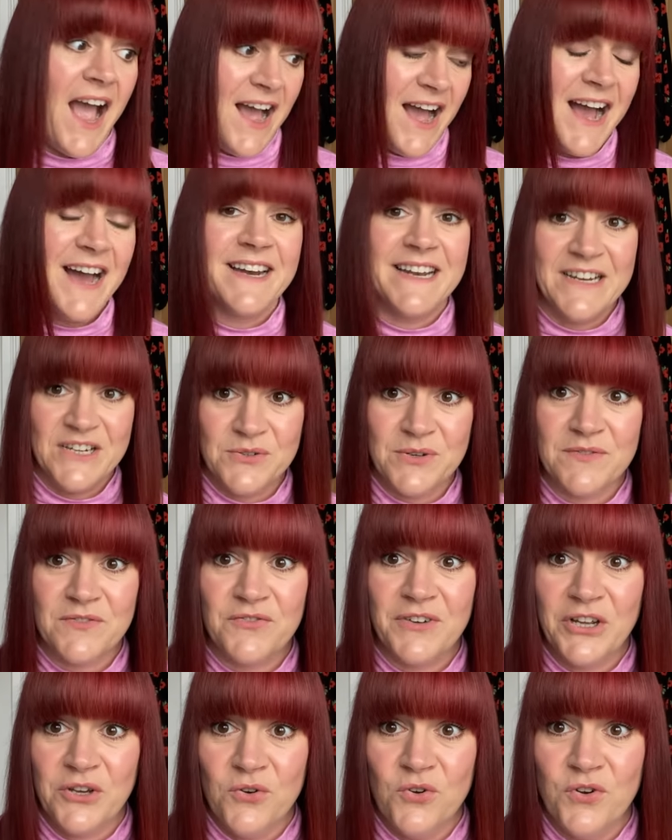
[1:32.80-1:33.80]
I need to have a
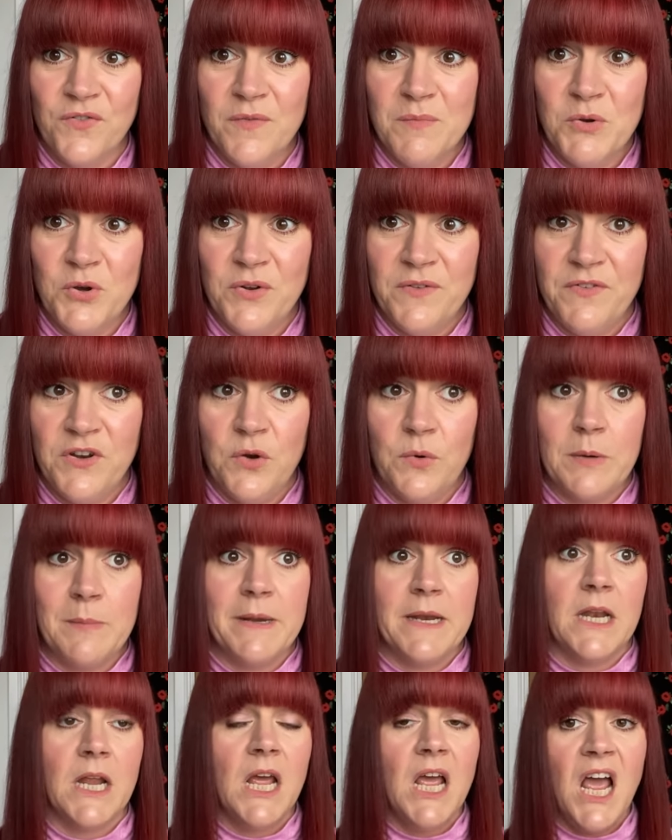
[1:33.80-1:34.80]
record of them all, if you know what I
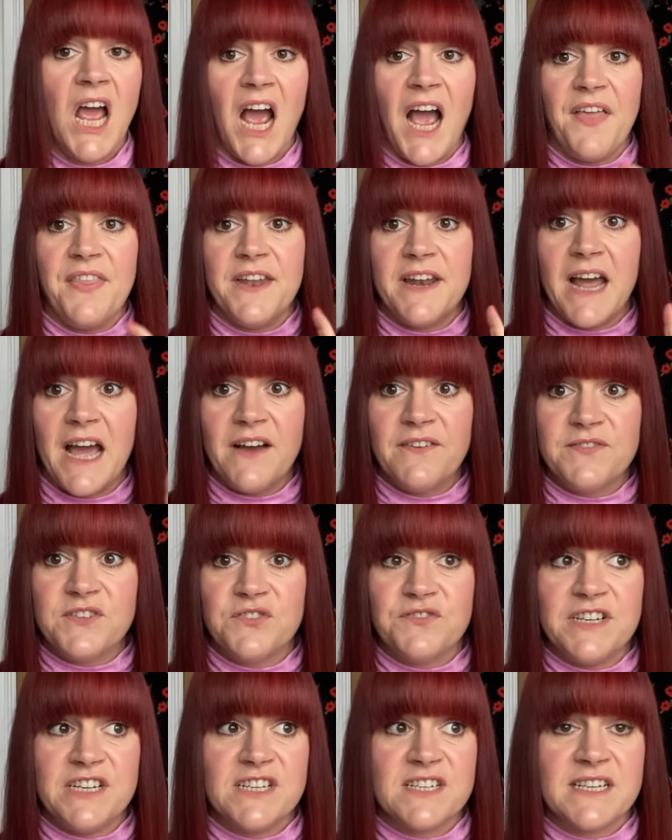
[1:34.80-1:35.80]
mean. And then
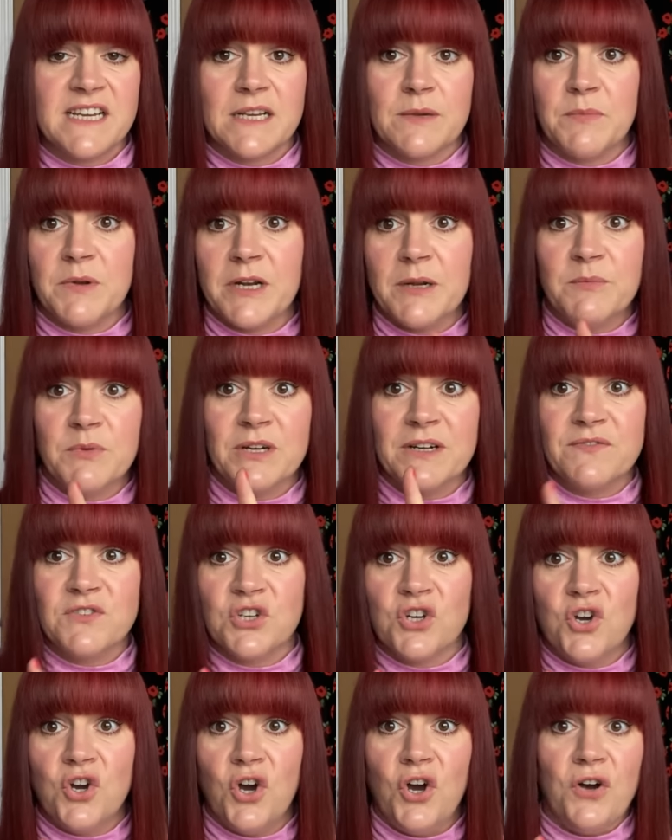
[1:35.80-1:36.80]
after each segment, I'm gonna have to
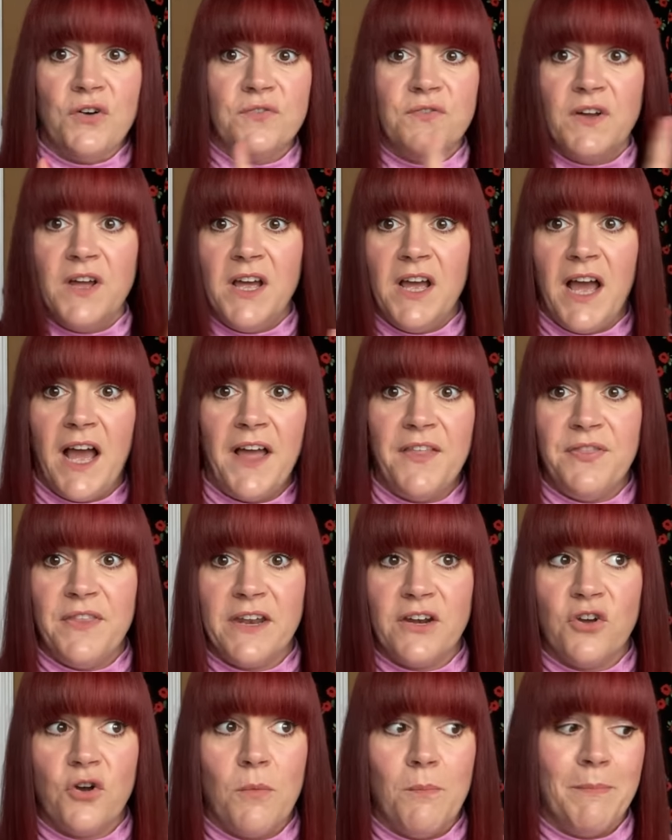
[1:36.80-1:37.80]
cut off and
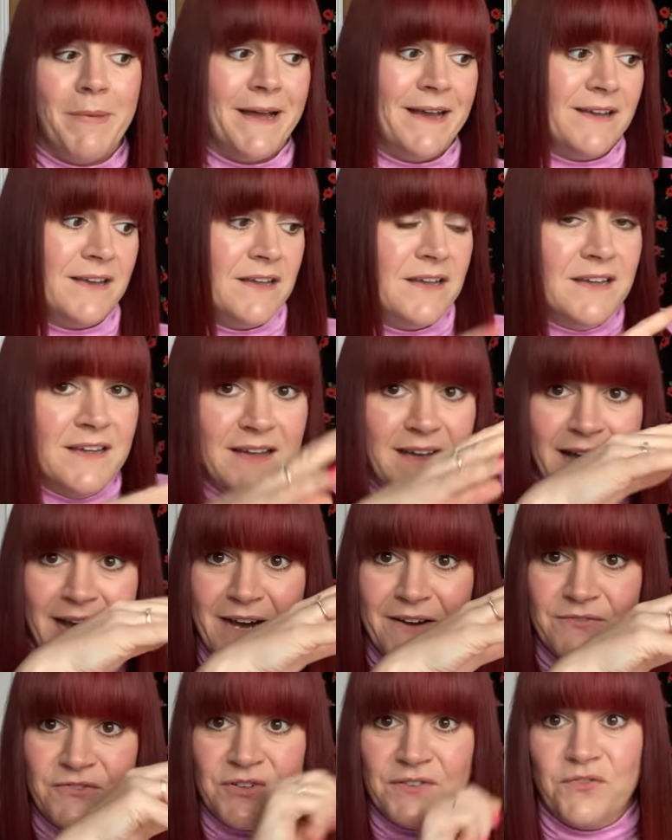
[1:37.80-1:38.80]
then come back
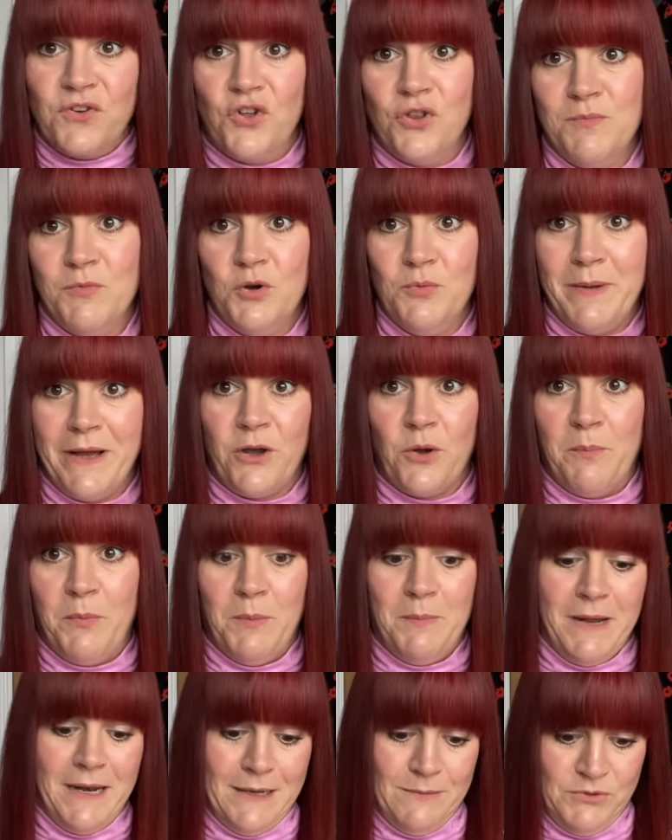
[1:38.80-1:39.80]
after I've got them all back up
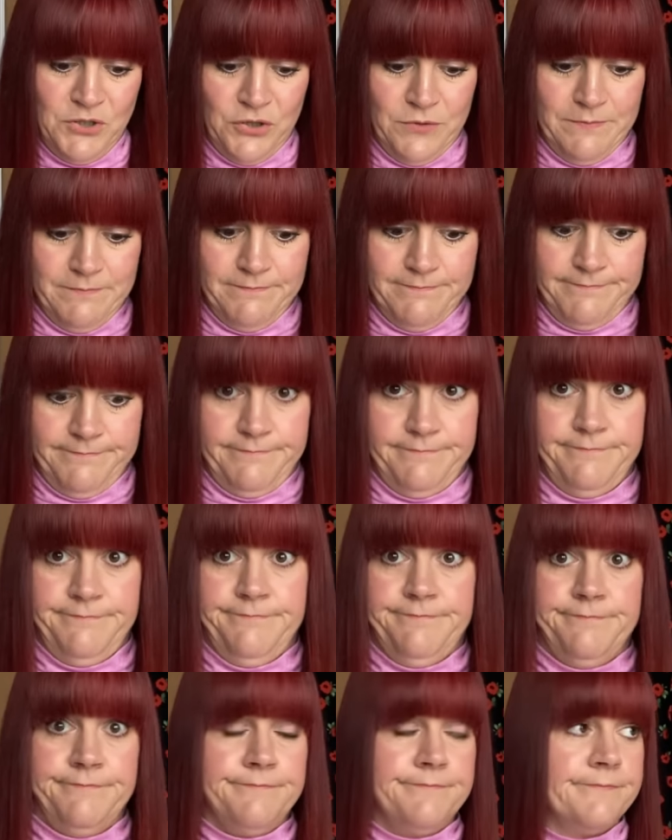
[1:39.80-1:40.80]
on my laptop.
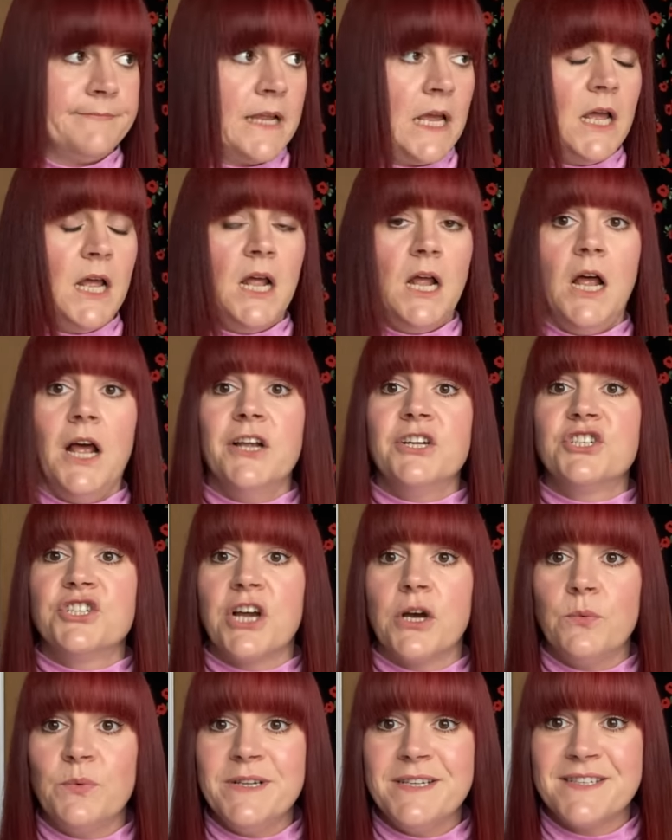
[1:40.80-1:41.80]

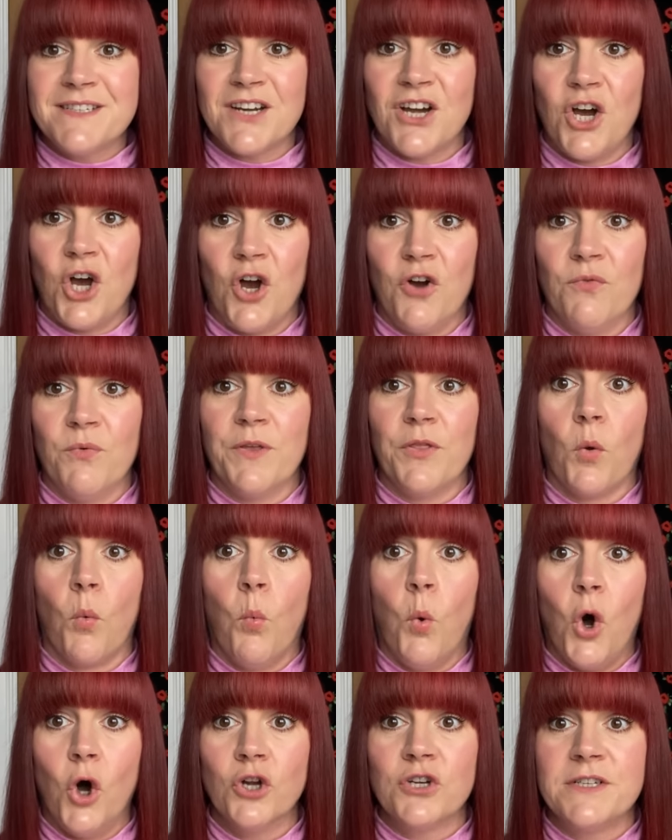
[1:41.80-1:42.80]
Shall we start off with
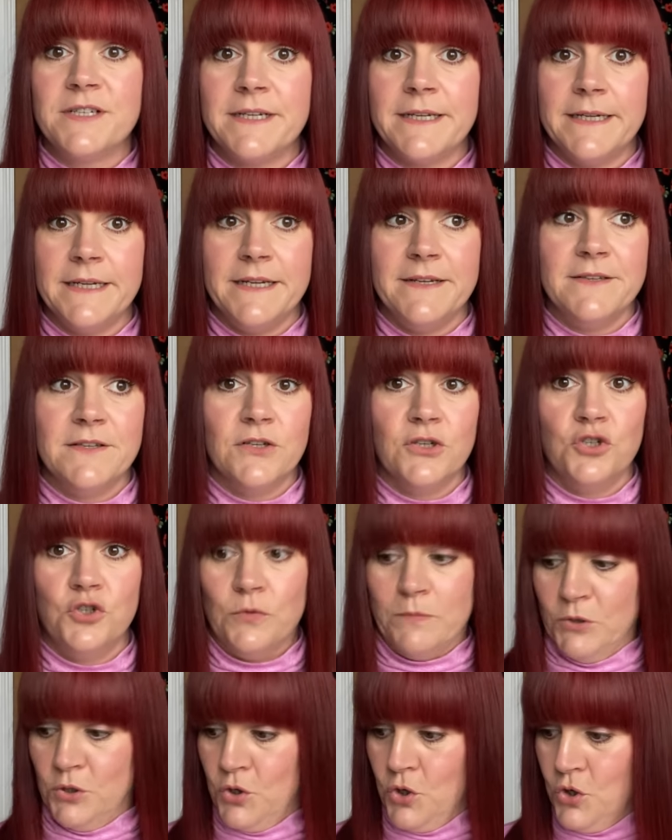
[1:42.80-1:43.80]
what is
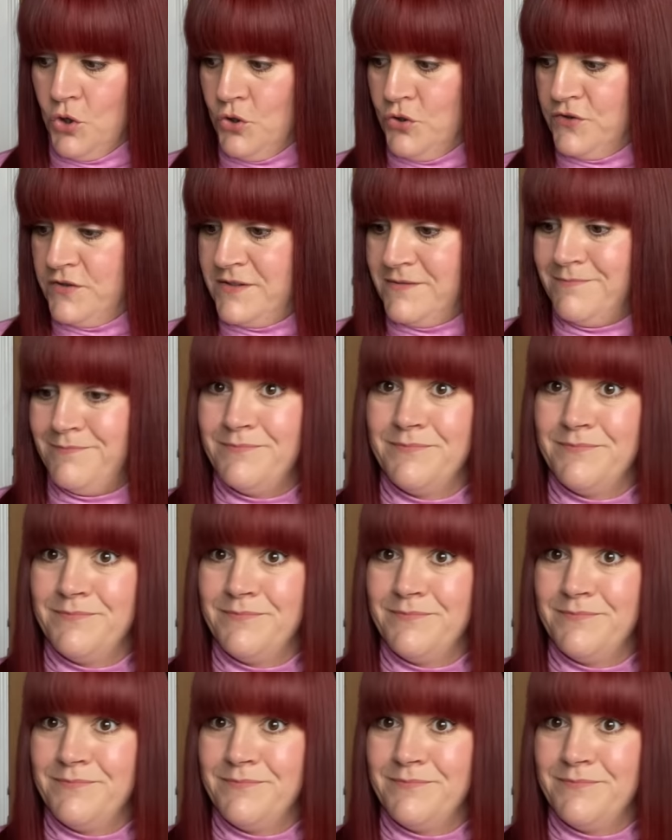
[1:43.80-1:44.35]
double gauze?